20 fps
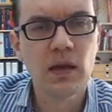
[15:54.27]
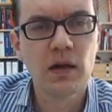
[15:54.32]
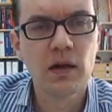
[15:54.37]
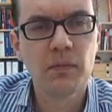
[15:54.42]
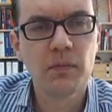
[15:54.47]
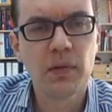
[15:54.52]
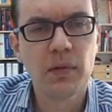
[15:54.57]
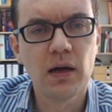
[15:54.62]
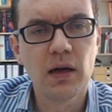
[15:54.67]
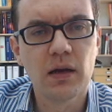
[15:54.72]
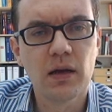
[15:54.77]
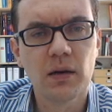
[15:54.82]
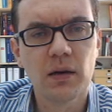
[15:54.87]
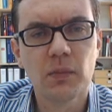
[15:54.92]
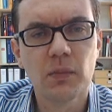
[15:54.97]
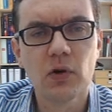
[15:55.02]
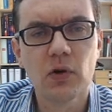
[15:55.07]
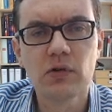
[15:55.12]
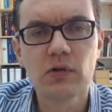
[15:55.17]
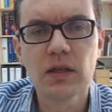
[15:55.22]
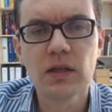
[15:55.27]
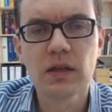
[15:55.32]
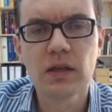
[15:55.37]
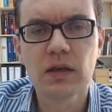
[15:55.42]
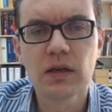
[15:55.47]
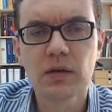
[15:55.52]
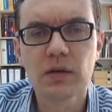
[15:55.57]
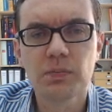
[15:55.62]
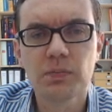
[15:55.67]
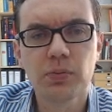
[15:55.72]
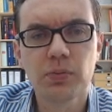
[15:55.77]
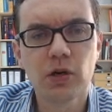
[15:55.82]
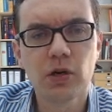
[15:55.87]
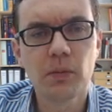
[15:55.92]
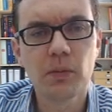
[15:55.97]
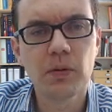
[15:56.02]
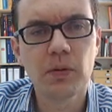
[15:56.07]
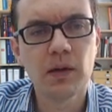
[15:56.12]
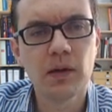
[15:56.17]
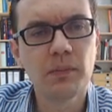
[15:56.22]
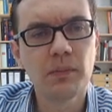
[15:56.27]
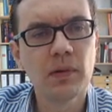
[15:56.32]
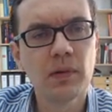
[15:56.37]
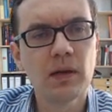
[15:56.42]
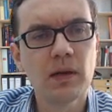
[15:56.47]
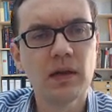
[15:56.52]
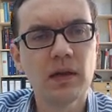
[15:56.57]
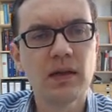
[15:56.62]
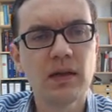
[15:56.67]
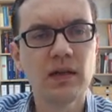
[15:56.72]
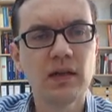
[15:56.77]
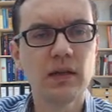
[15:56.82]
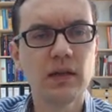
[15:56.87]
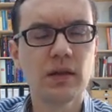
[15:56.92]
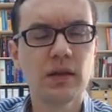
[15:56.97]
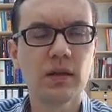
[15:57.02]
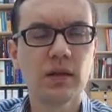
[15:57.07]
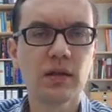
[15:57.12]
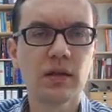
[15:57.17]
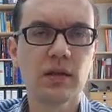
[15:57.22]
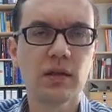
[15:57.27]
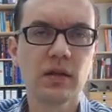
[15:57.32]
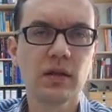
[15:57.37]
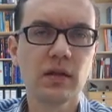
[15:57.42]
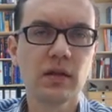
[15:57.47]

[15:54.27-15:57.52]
But a more recent problem is